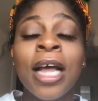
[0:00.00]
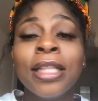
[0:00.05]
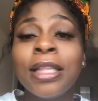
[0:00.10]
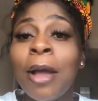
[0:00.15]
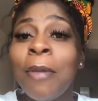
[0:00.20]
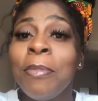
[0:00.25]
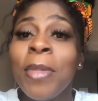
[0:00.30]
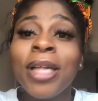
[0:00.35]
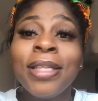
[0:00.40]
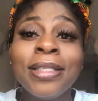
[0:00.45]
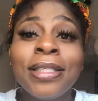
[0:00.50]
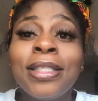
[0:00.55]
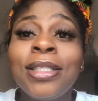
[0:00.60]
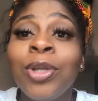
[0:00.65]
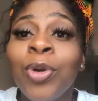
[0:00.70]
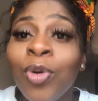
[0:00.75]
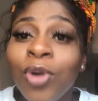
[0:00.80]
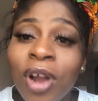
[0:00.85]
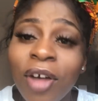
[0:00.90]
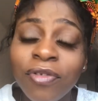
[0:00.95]
the men
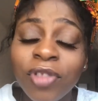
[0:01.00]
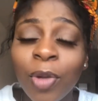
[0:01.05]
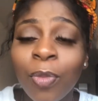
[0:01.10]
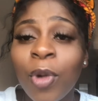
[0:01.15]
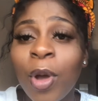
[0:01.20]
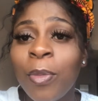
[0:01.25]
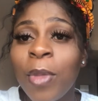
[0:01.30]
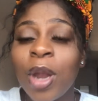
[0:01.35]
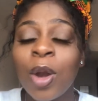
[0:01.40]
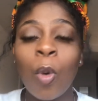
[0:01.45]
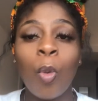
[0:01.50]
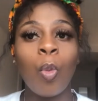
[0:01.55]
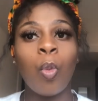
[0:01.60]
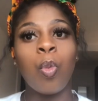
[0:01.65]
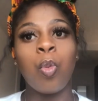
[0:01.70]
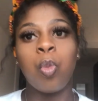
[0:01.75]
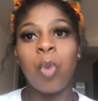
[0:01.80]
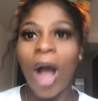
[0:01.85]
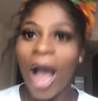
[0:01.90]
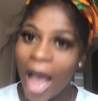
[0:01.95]
still love the
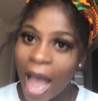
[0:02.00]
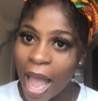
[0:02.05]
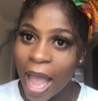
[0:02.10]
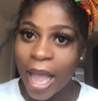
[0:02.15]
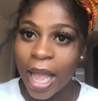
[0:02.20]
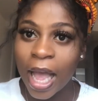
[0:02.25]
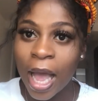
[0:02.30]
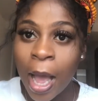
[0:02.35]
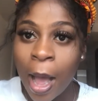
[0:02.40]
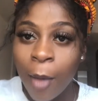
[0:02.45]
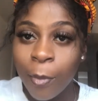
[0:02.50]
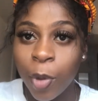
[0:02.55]
women. Why?